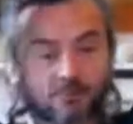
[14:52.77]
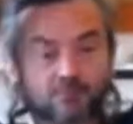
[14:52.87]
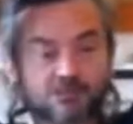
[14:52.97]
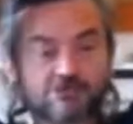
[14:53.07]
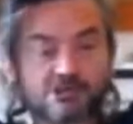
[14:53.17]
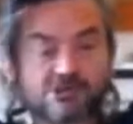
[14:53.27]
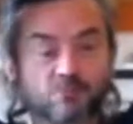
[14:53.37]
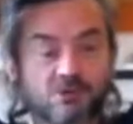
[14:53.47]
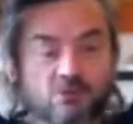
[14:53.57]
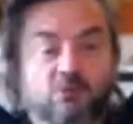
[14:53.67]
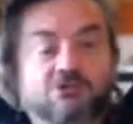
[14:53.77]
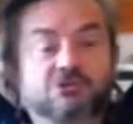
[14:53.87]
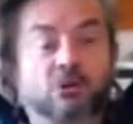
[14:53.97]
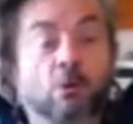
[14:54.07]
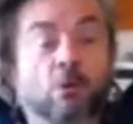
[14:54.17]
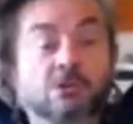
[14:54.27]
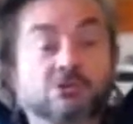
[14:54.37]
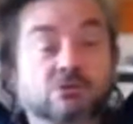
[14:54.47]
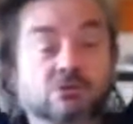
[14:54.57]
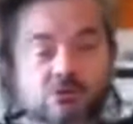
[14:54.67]
restricting the breath with the shoulder
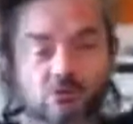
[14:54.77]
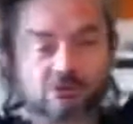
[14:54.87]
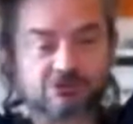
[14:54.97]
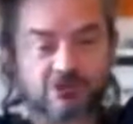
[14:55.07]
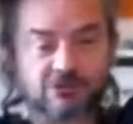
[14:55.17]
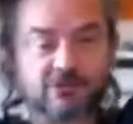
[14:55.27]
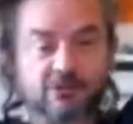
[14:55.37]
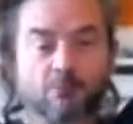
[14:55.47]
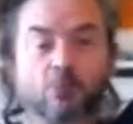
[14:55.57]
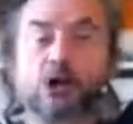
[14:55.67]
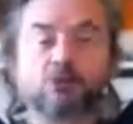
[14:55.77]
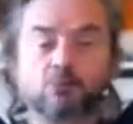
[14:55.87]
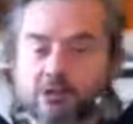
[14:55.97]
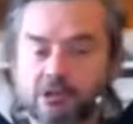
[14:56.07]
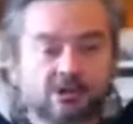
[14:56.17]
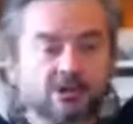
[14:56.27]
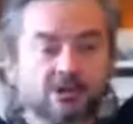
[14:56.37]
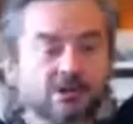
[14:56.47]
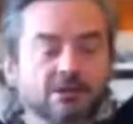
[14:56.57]
muscles or restricting the breath with